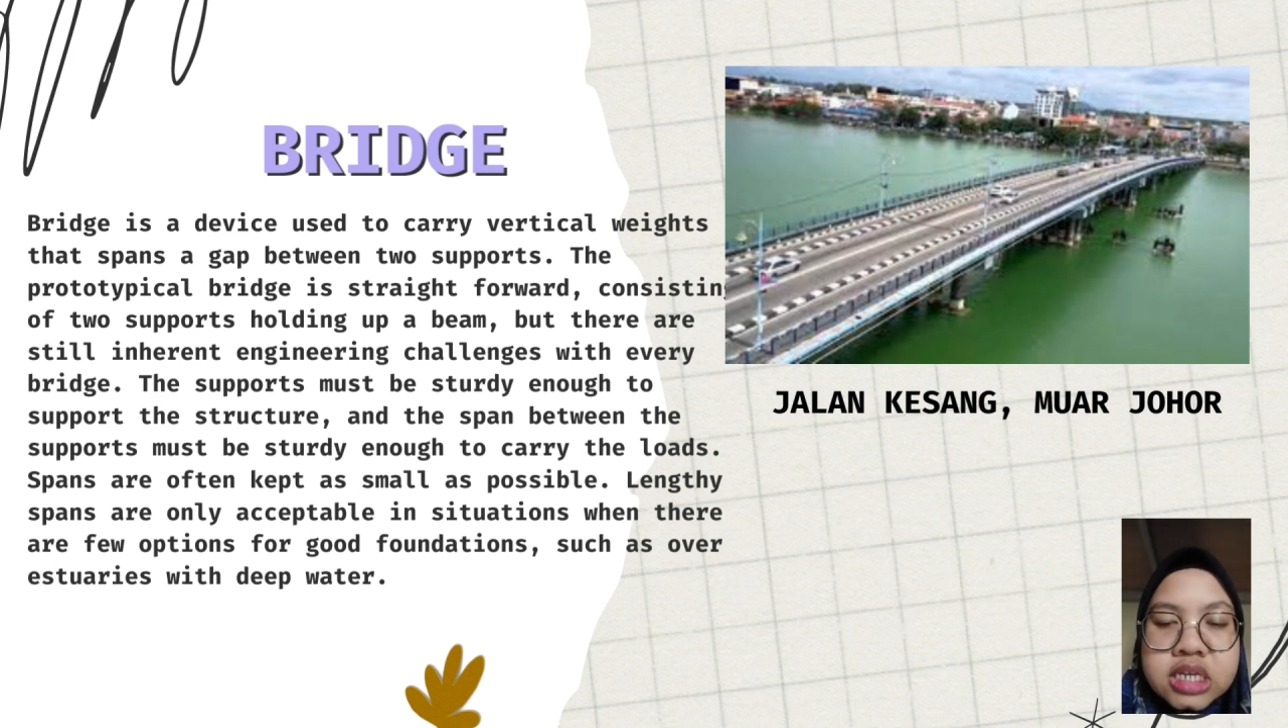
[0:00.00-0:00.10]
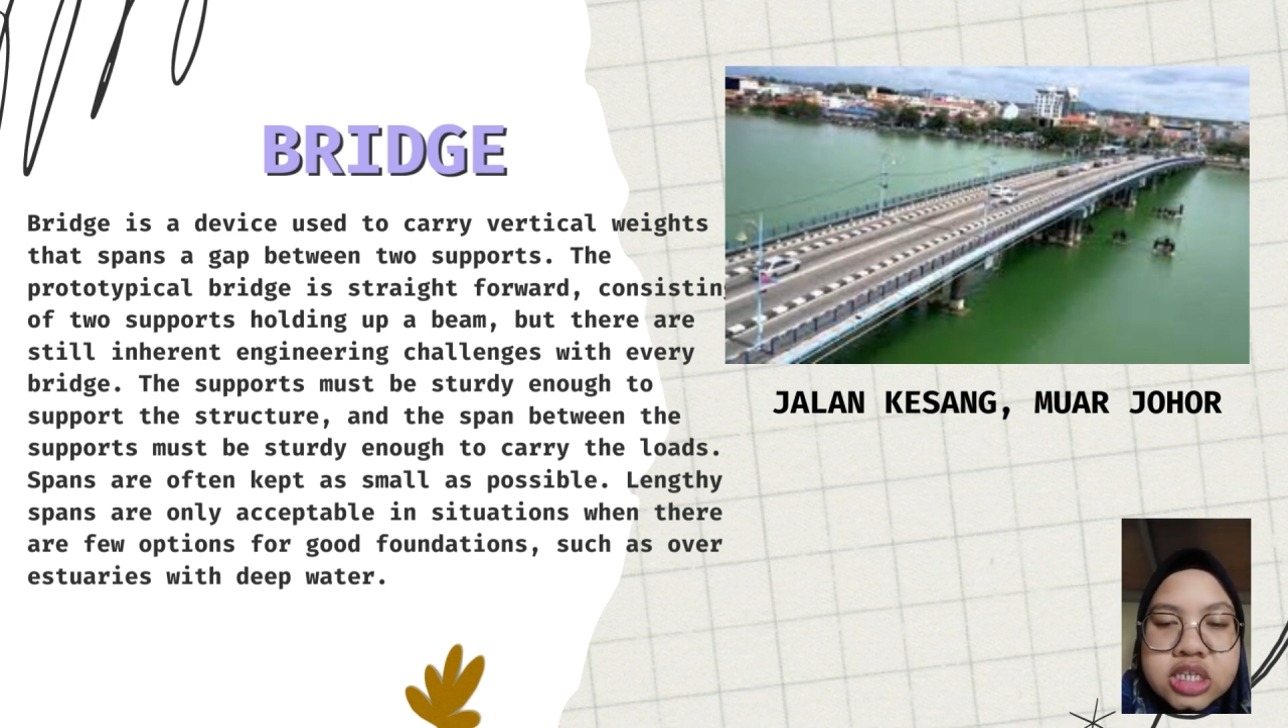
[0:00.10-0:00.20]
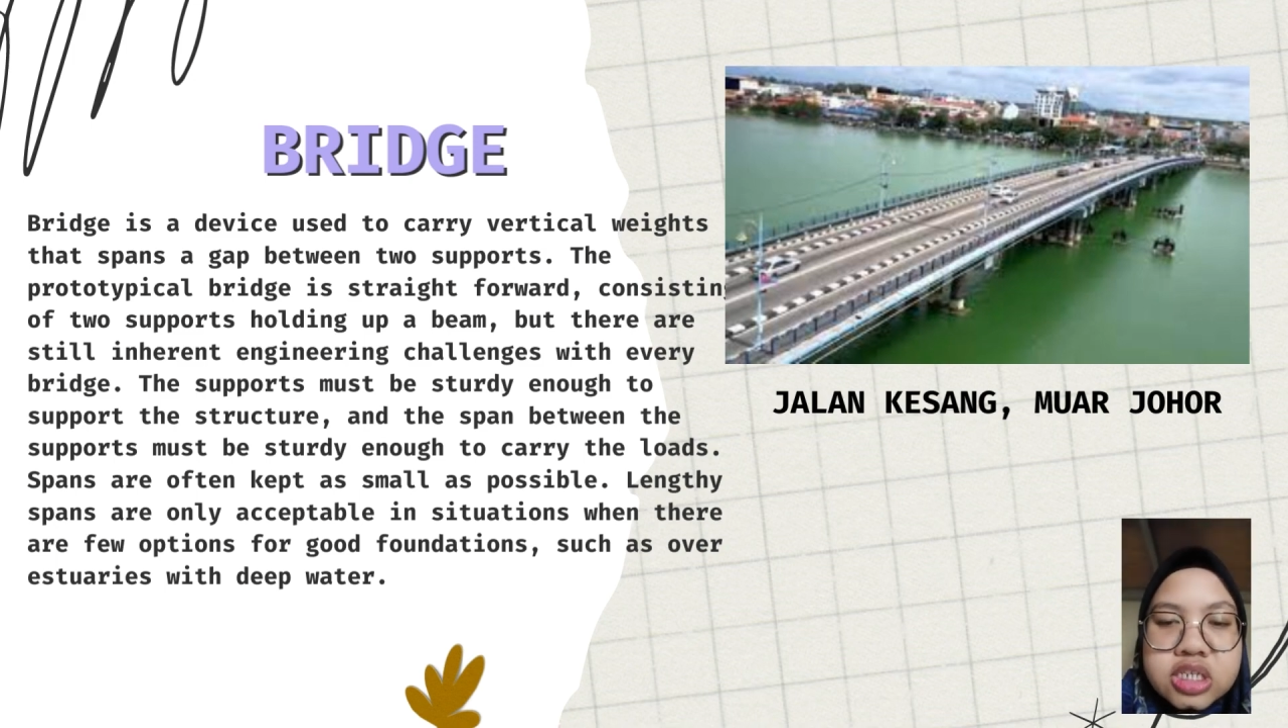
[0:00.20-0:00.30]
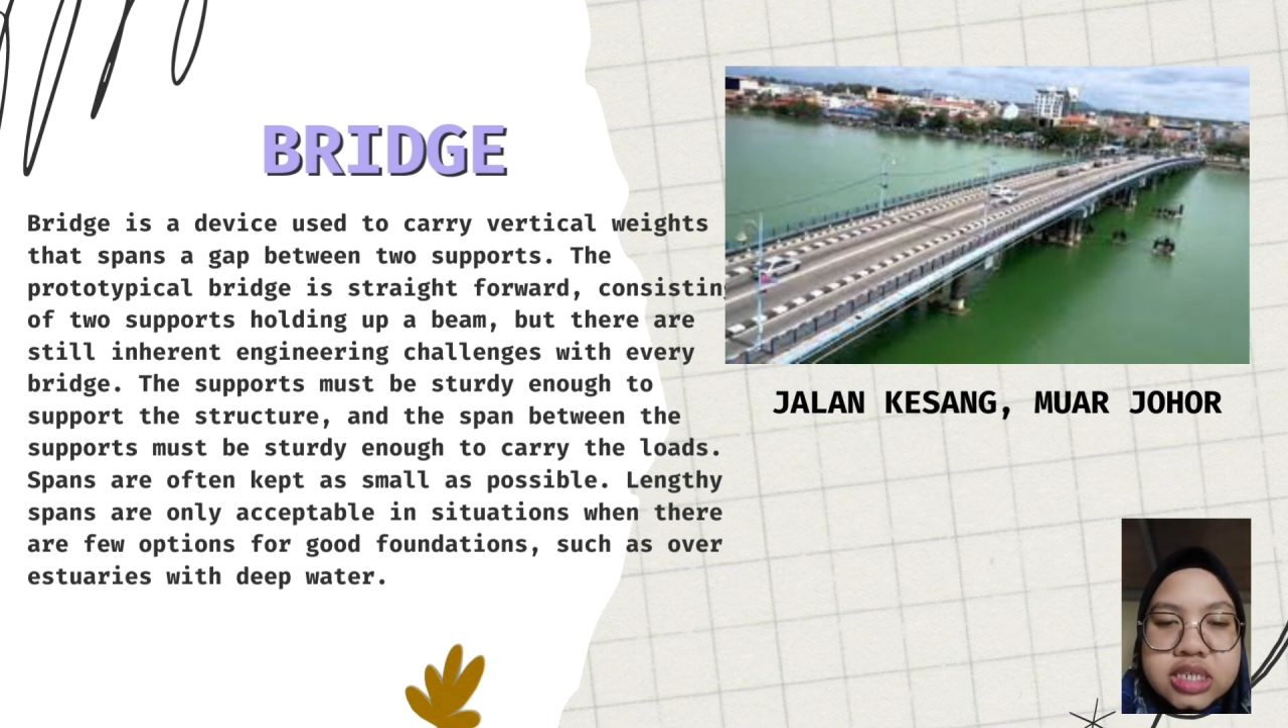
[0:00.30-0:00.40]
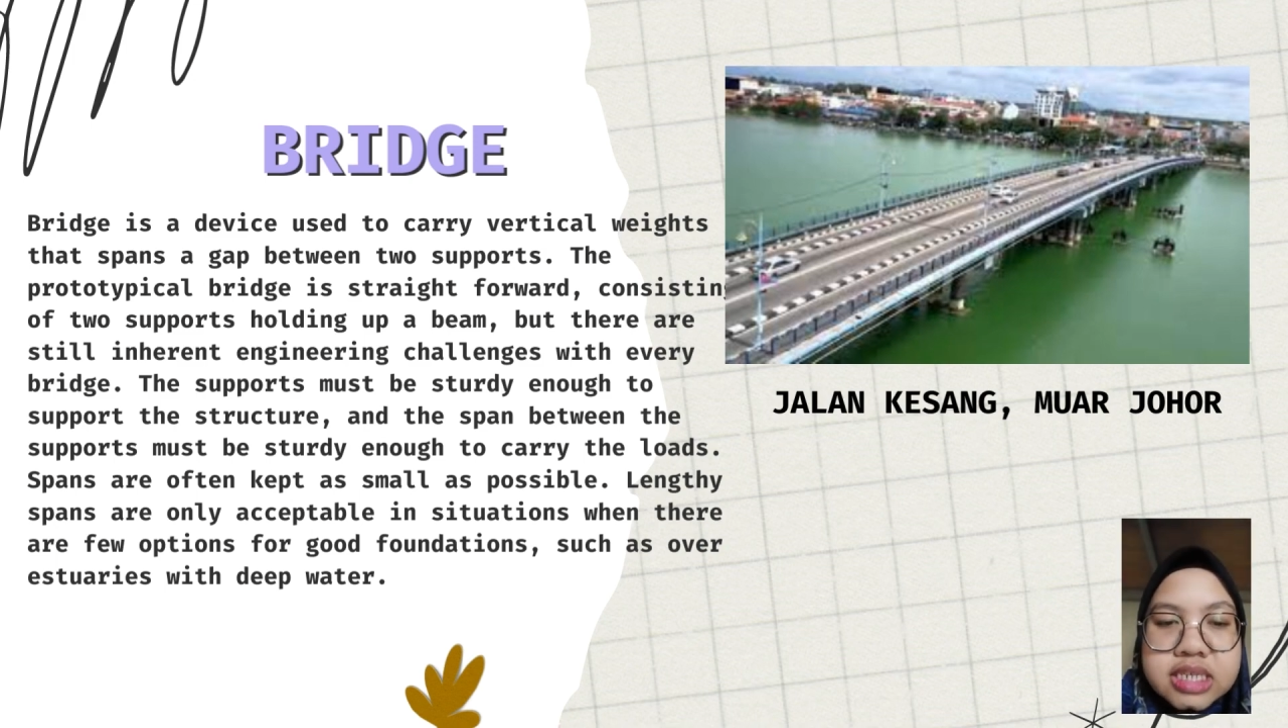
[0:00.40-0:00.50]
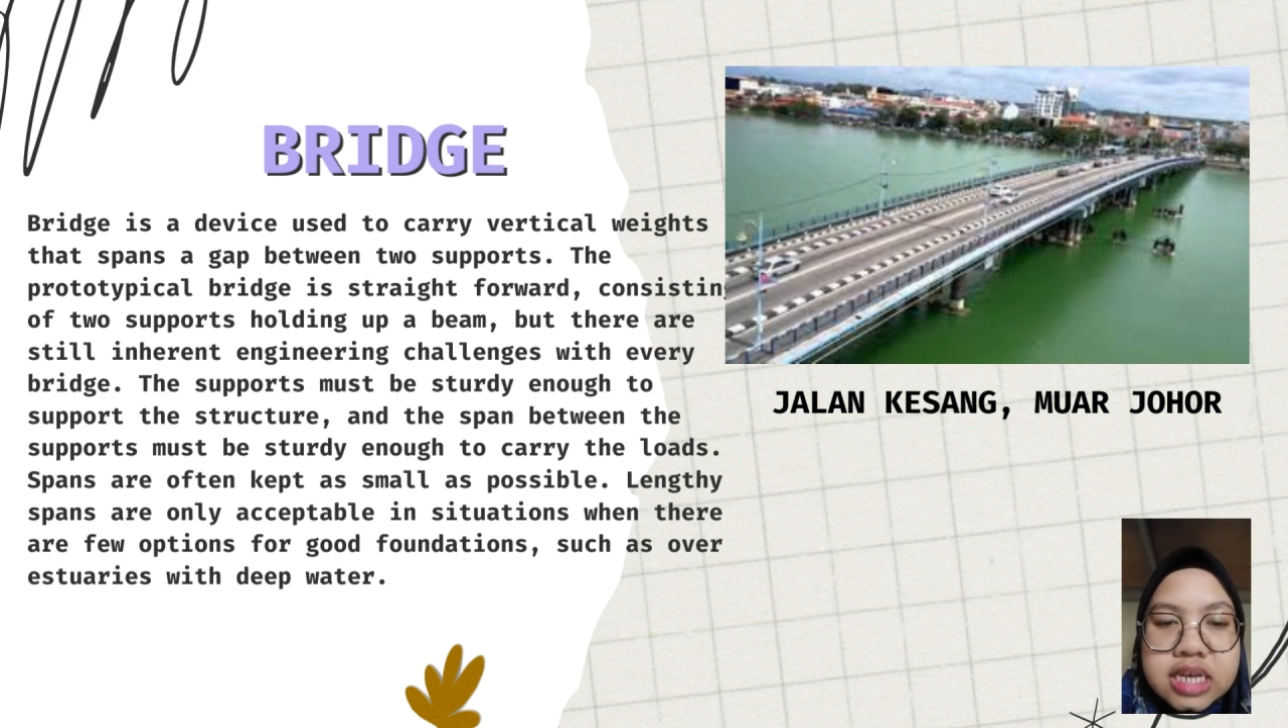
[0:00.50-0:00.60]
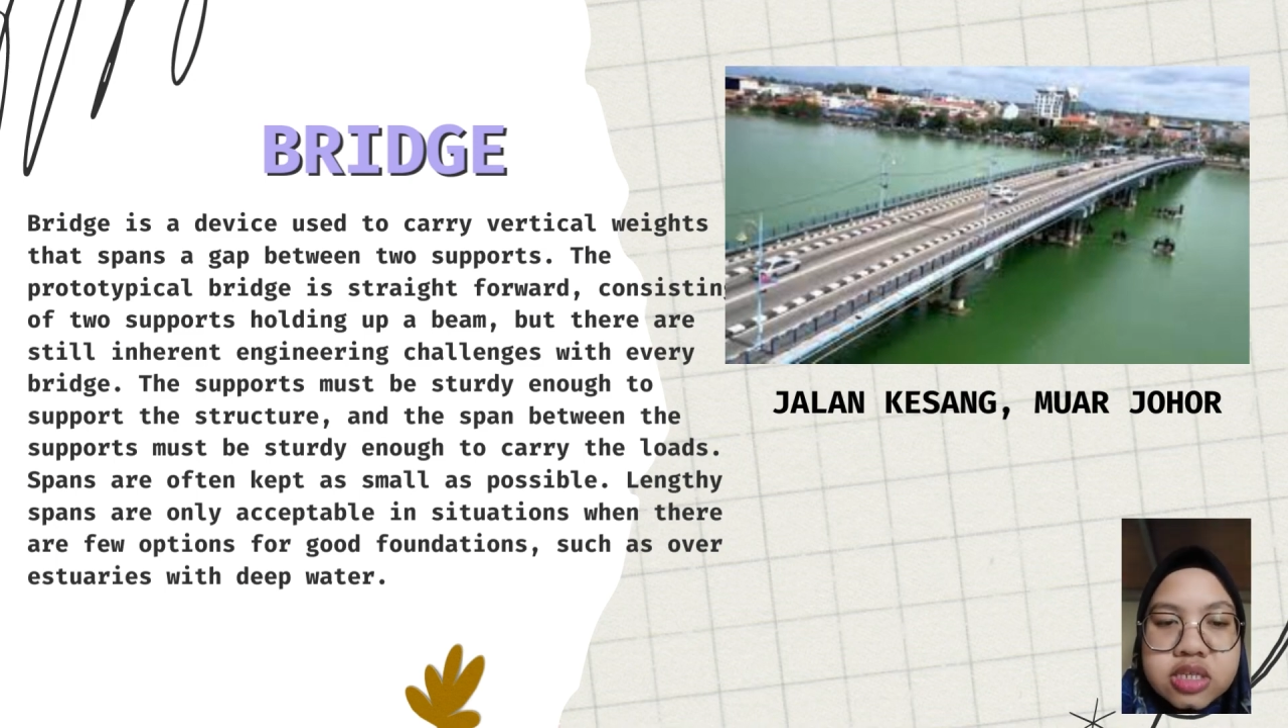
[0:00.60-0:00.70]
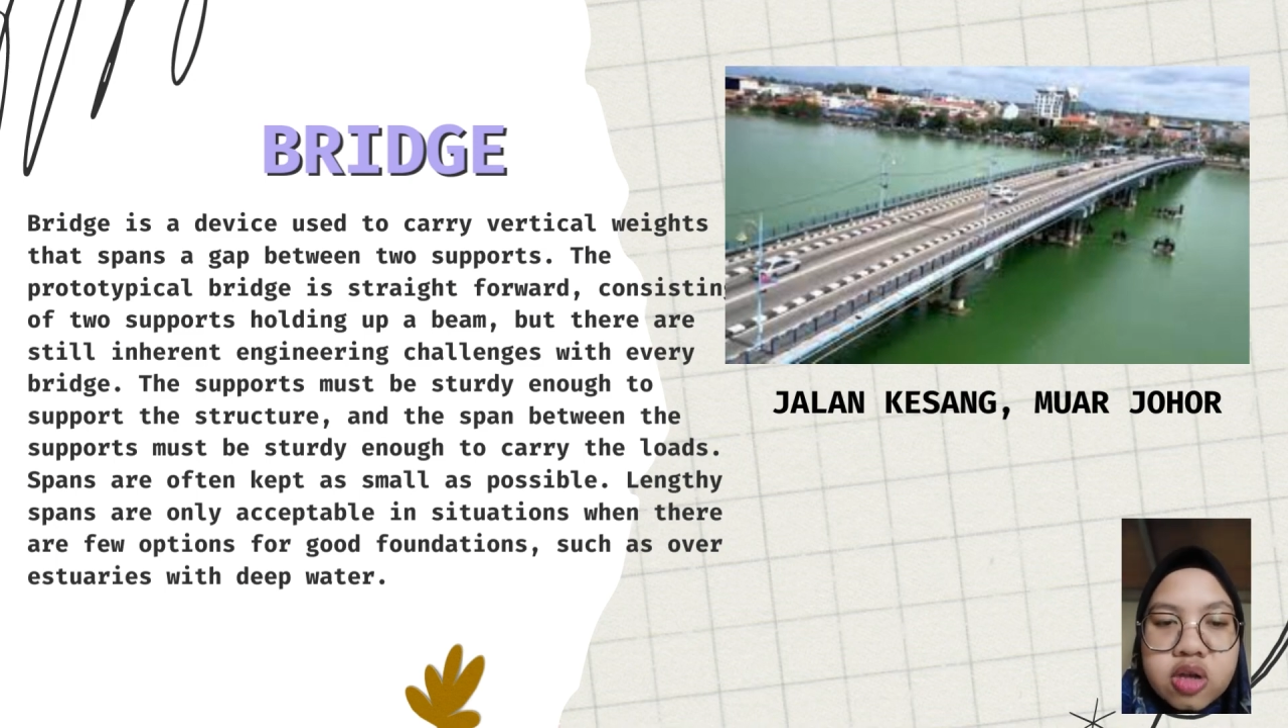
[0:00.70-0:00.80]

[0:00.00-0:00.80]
such as